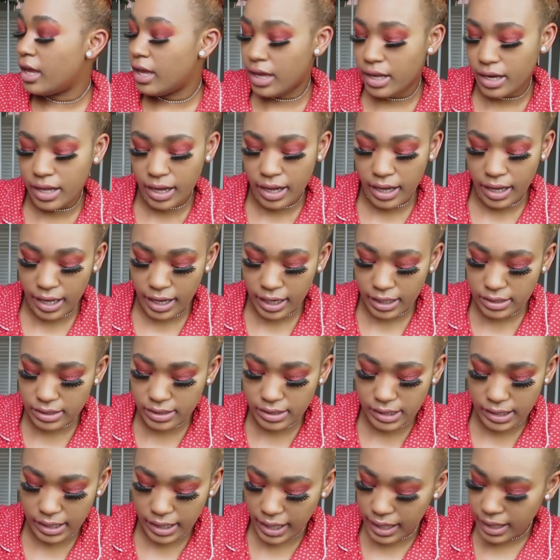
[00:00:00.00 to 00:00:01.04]
And I
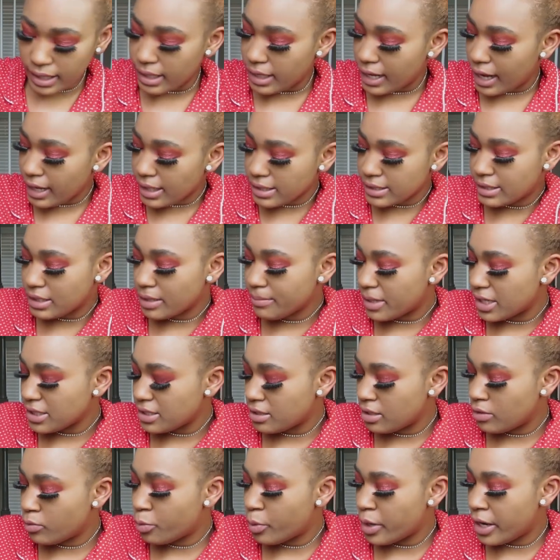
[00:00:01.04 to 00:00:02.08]
actually like it. I can see
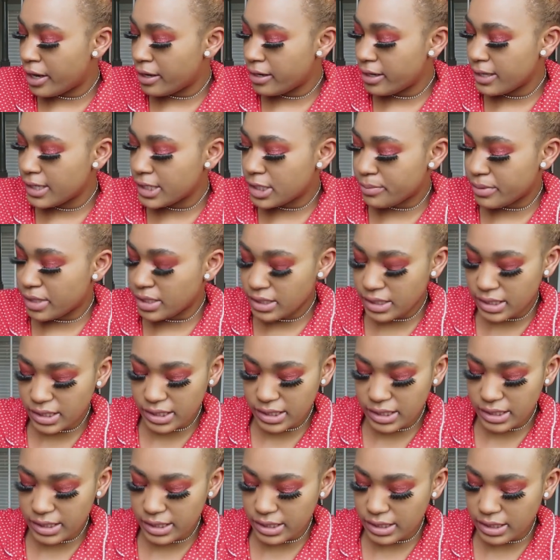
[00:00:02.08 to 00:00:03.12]
myself wearing it, especially
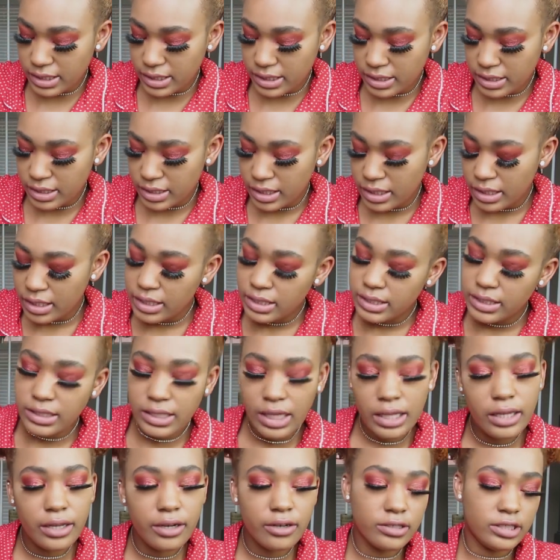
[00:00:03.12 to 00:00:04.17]
since it's, it's
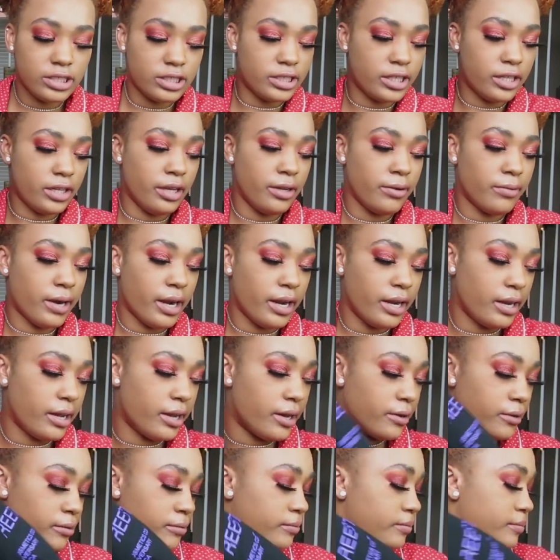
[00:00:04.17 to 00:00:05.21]
a little chilly right
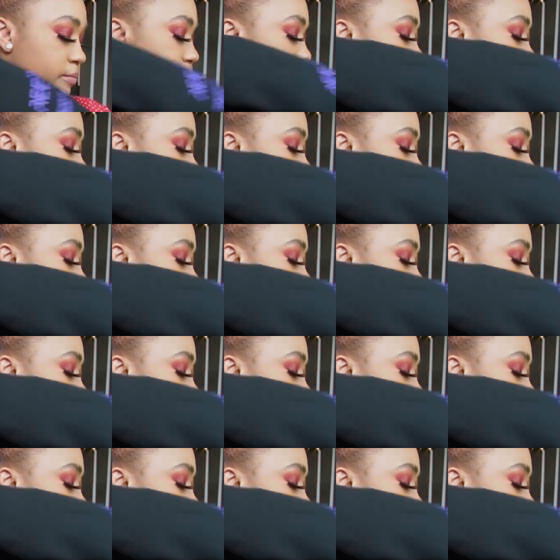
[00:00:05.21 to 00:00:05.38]
now.